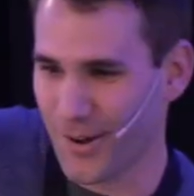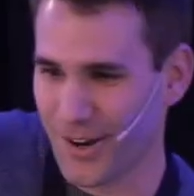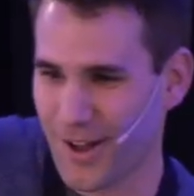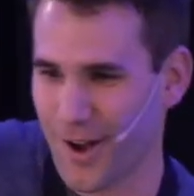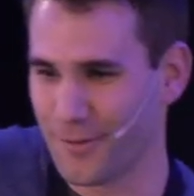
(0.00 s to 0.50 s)
one
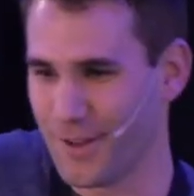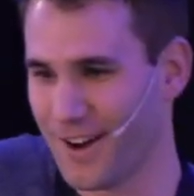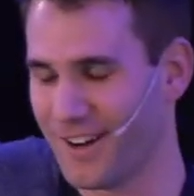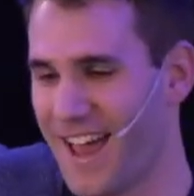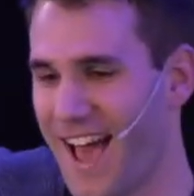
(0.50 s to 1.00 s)
and a half
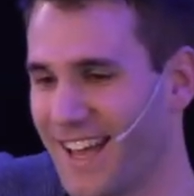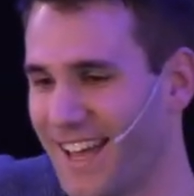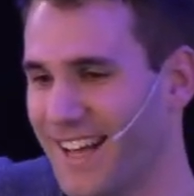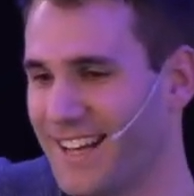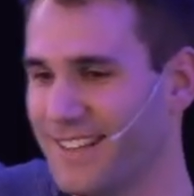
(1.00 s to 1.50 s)
year
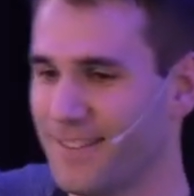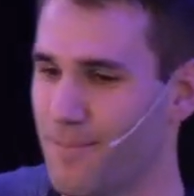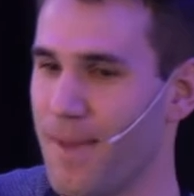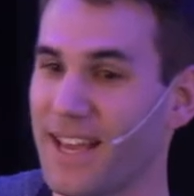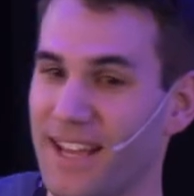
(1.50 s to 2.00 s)
nagging,
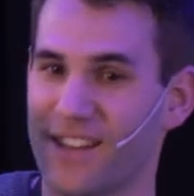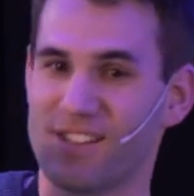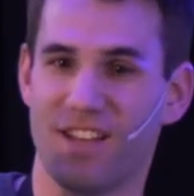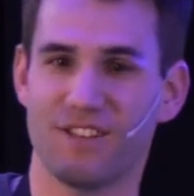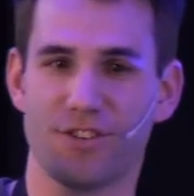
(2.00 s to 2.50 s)
making this
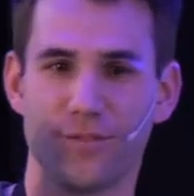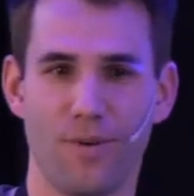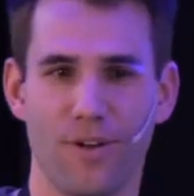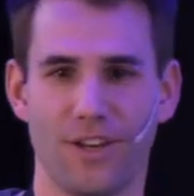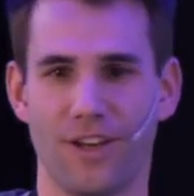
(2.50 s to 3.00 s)
sensor
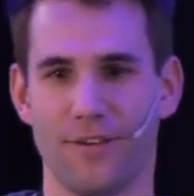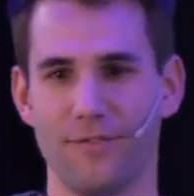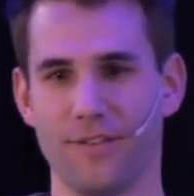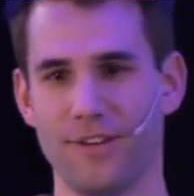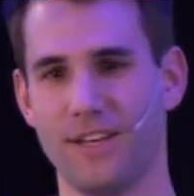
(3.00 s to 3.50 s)
small
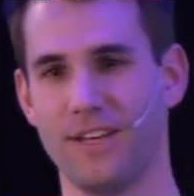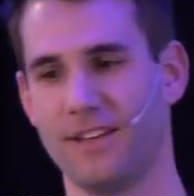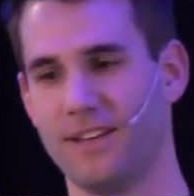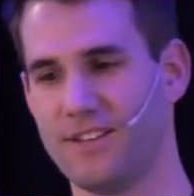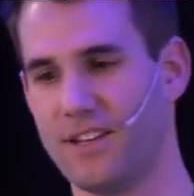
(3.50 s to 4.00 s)
enough,
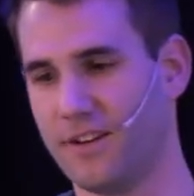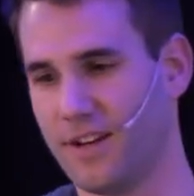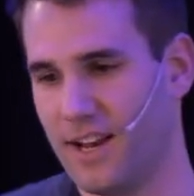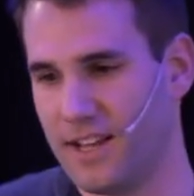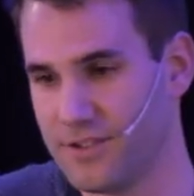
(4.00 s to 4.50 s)
they said,
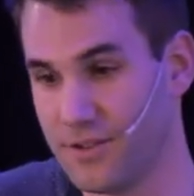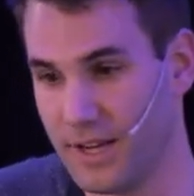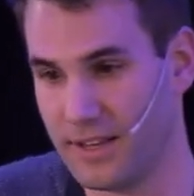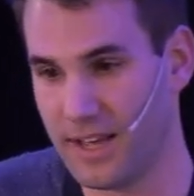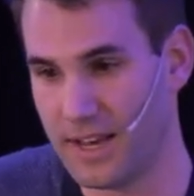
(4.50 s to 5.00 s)
okay, let's do
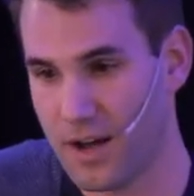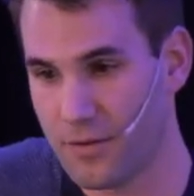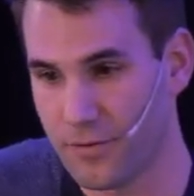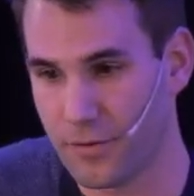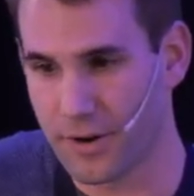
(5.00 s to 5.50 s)
it. And now
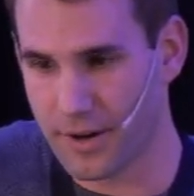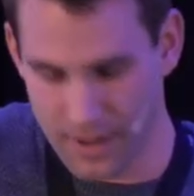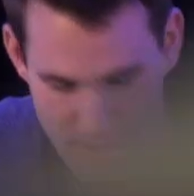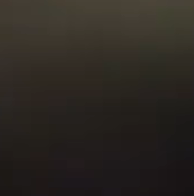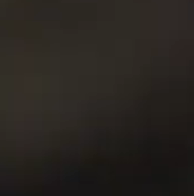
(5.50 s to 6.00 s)
for,
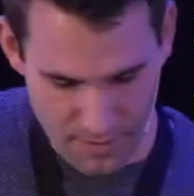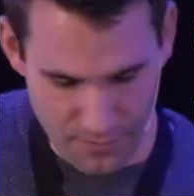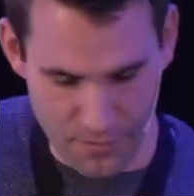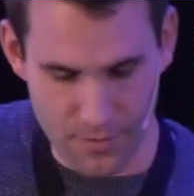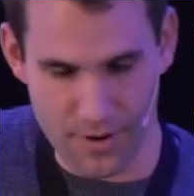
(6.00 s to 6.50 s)

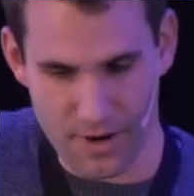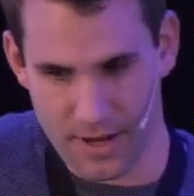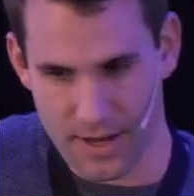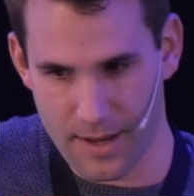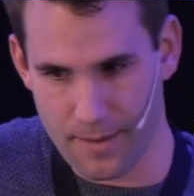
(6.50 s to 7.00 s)
for,
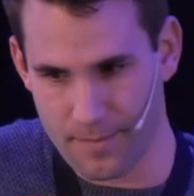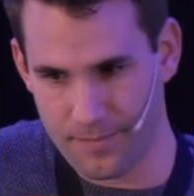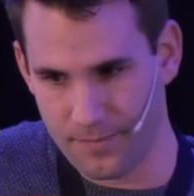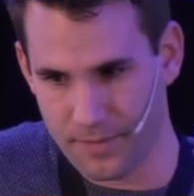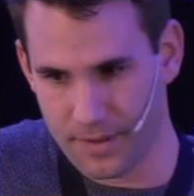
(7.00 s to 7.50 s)

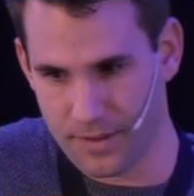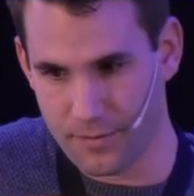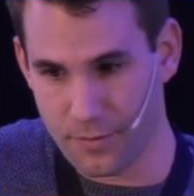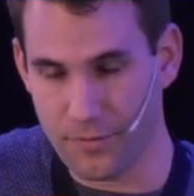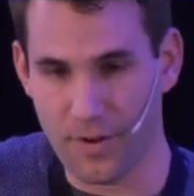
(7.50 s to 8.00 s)
um,
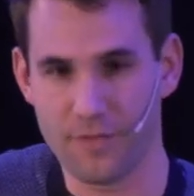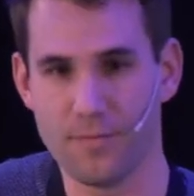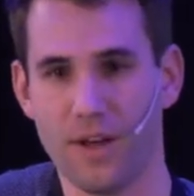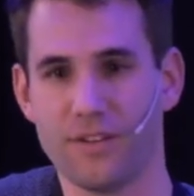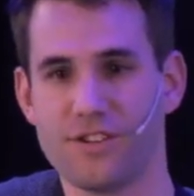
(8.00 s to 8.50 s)
for five
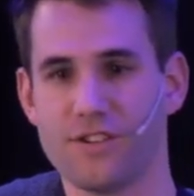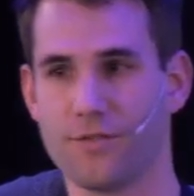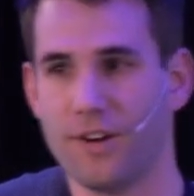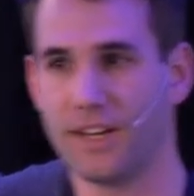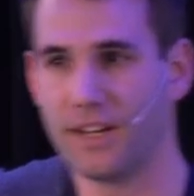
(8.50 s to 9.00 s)
months it's
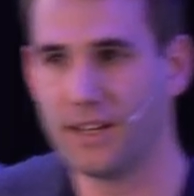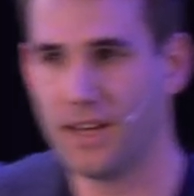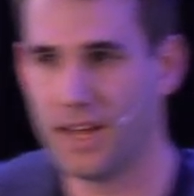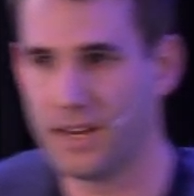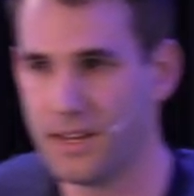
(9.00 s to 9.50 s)
running
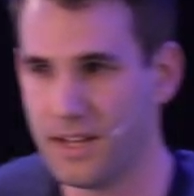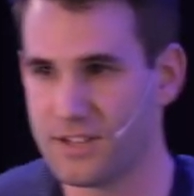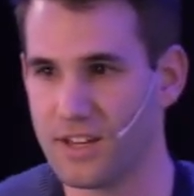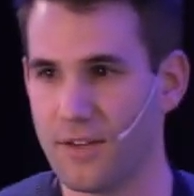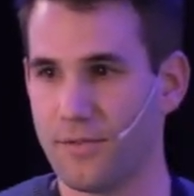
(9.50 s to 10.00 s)
and
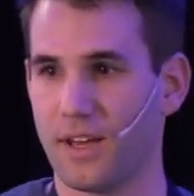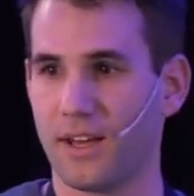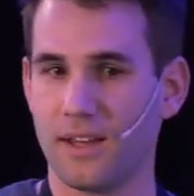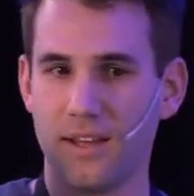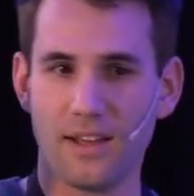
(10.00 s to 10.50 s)
it's
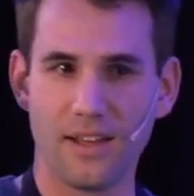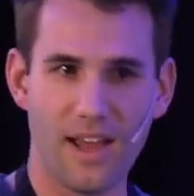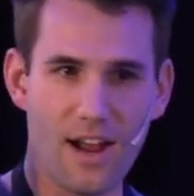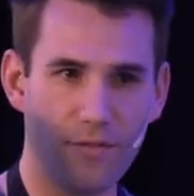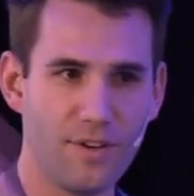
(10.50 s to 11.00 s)
giving
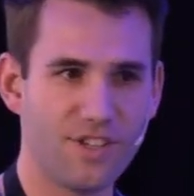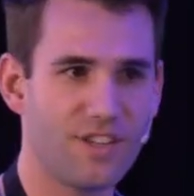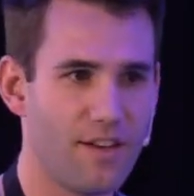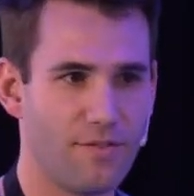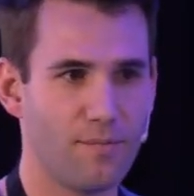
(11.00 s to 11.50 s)
every
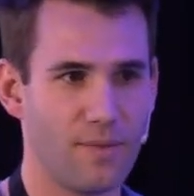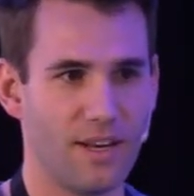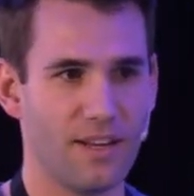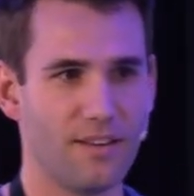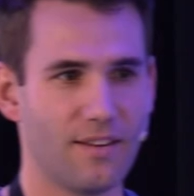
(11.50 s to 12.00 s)
seven
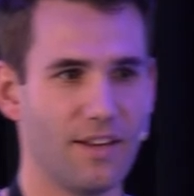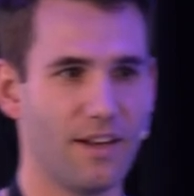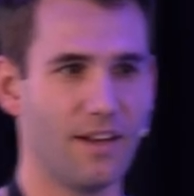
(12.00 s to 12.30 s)
minutes